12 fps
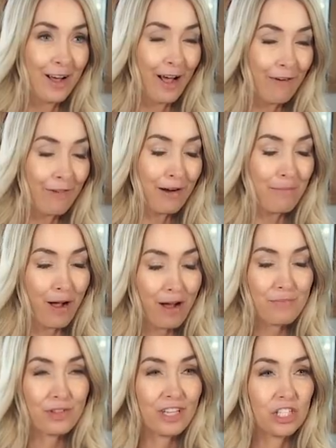of our
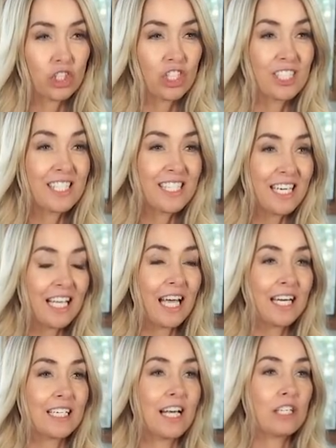population sitting
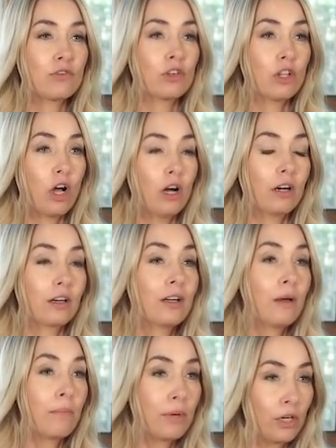at a desk for long
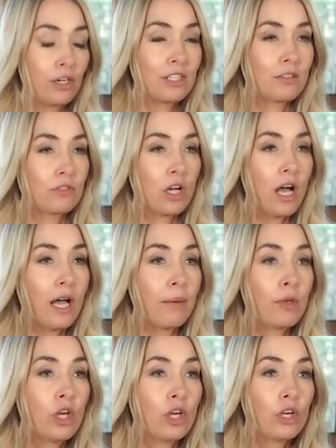periods of
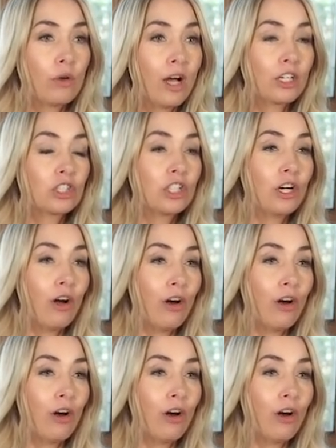time, you actually